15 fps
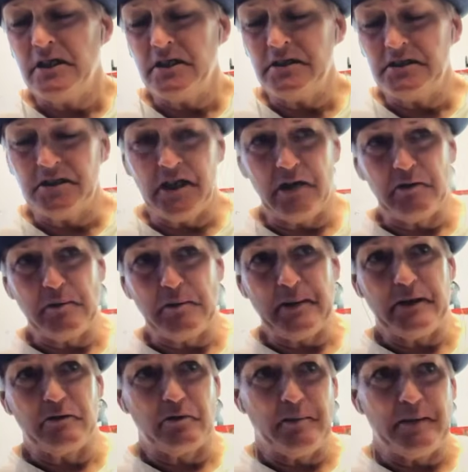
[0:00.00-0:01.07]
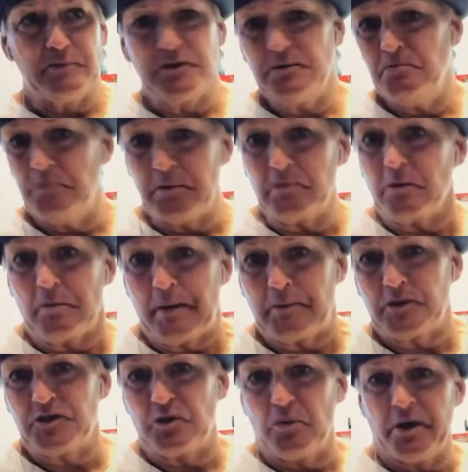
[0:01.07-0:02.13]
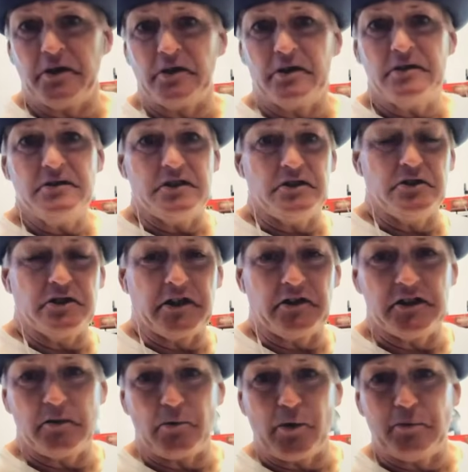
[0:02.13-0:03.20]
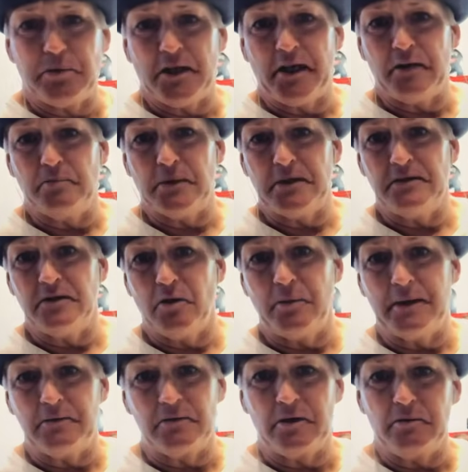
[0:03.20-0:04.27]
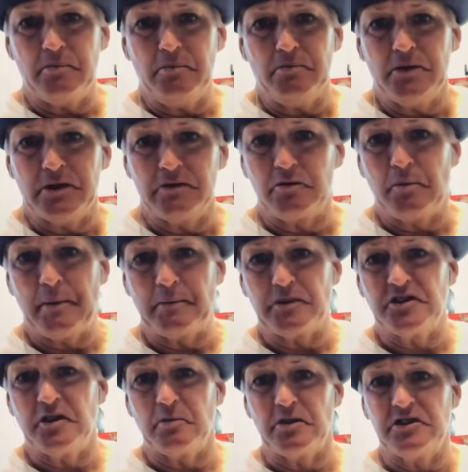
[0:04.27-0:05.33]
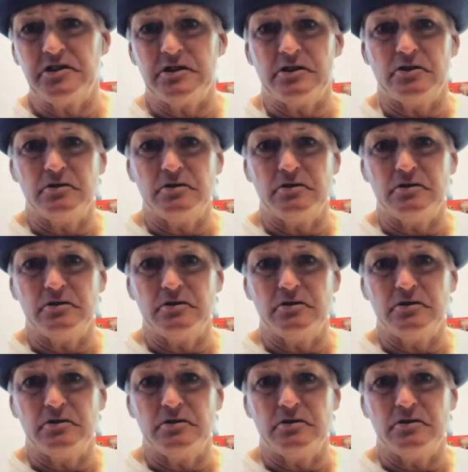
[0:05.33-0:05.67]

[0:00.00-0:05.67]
Everybody remembers the winner and who carried the number one plate, but nobody really remembers number two.